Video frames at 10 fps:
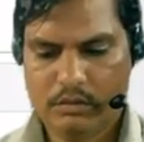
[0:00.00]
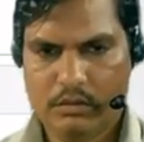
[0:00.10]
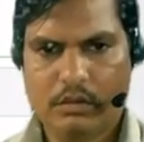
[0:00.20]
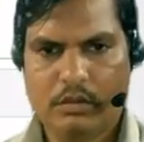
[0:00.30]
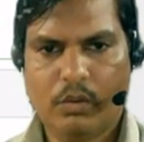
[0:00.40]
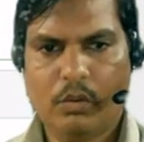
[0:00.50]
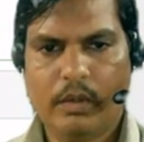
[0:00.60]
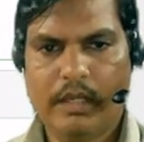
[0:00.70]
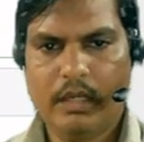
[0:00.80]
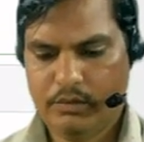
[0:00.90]

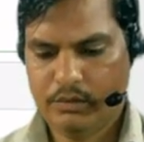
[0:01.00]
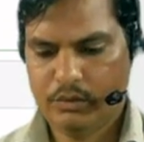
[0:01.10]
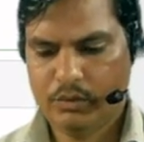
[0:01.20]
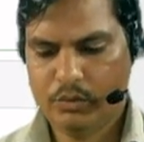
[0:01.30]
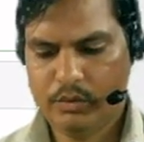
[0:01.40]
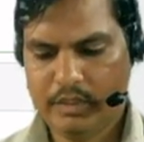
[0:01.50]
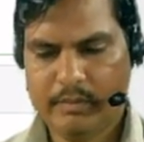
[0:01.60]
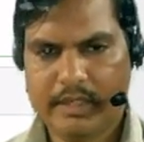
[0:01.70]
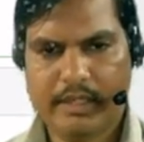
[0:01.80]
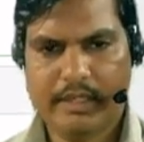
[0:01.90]

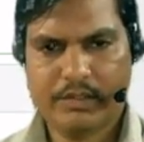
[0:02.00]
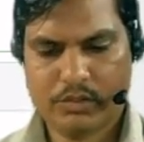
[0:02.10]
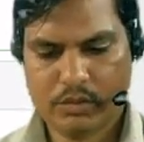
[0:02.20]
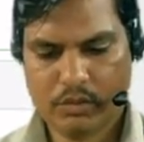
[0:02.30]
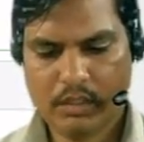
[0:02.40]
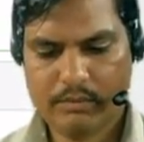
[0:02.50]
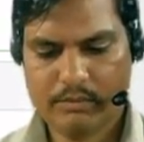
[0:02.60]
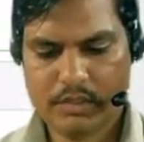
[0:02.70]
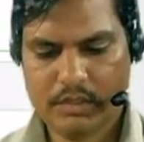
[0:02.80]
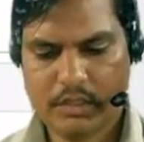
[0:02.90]
columns columns is
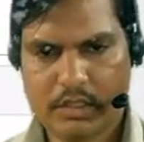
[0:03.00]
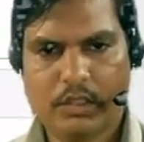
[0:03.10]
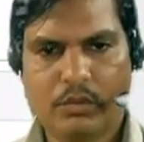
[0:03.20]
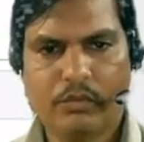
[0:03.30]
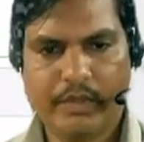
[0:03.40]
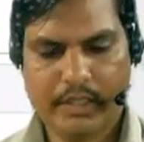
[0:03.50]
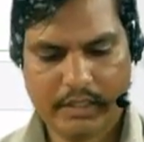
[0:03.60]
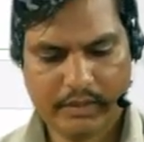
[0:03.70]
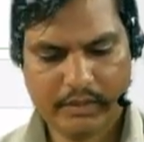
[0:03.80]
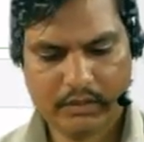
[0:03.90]
equal to, we are having
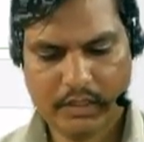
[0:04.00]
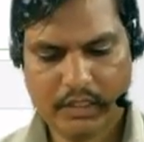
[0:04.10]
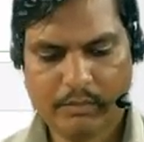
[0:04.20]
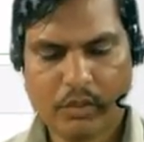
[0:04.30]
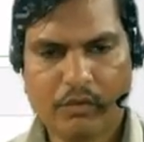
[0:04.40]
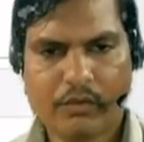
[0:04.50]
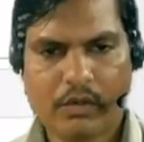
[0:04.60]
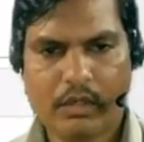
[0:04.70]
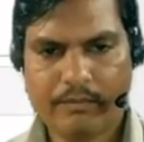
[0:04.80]
3 number of columns.